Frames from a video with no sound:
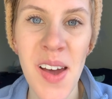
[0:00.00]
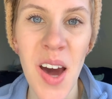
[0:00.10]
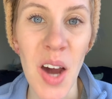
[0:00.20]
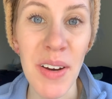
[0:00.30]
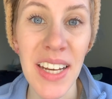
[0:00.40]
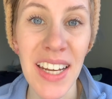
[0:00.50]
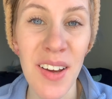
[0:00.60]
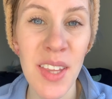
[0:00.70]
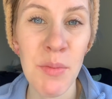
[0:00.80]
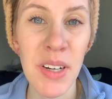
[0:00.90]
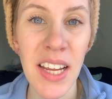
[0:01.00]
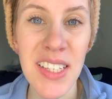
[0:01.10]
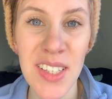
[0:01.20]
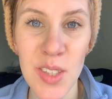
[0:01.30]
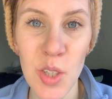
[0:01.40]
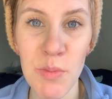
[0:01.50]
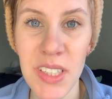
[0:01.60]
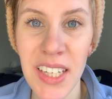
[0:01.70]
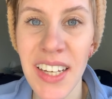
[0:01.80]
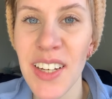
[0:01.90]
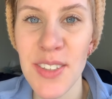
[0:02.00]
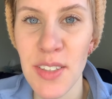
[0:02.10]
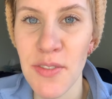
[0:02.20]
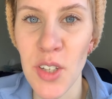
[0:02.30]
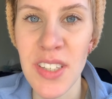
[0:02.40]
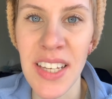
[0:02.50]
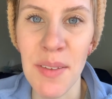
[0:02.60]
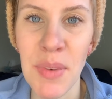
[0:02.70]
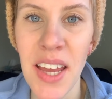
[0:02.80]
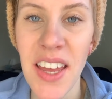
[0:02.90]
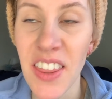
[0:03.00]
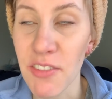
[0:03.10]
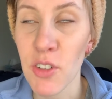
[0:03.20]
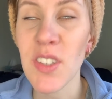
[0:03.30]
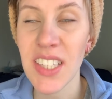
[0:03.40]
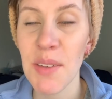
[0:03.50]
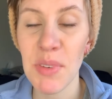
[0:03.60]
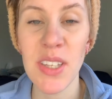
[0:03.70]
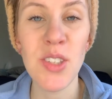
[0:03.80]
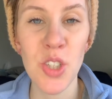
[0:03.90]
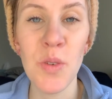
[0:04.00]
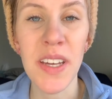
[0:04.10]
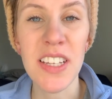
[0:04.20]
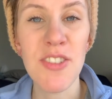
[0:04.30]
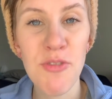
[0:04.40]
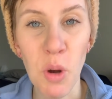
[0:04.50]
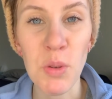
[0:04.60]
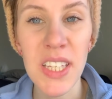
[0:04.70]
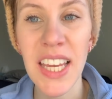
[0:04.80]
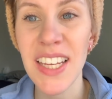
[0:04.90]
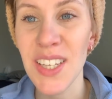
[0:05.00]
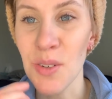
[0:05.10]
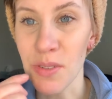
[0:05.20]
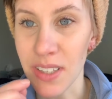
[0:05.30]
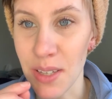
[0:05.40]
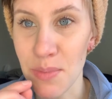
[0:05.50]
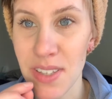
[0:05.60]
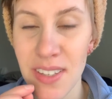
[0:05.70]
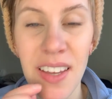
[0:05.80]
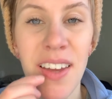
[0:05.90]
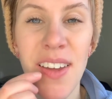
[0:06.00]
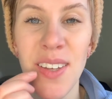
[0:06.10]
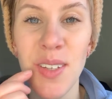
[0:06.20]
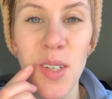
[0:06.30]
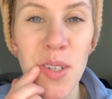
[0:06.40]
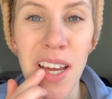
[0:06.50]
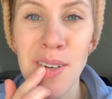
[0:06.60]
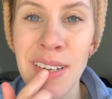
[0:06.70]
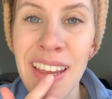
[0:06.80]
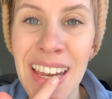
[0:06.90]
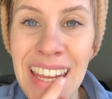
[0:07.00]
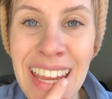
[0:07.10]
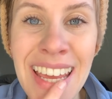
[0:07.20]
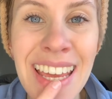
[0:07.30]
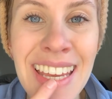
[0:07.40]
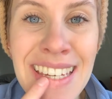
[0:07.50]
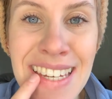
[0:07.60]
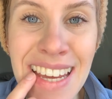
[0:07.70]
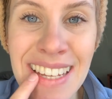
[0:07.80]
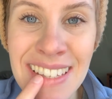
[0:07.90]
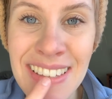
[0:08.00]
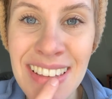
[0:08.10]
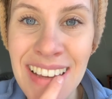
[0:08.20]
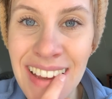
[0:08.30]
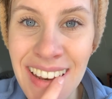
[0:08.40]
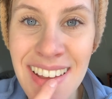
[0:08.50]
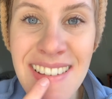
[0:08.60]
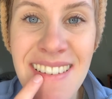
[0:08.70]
Alrighty, now that we're nice and zoomed in, here's the first step. The first step is to exfoliate your lips. You do not want any dead skin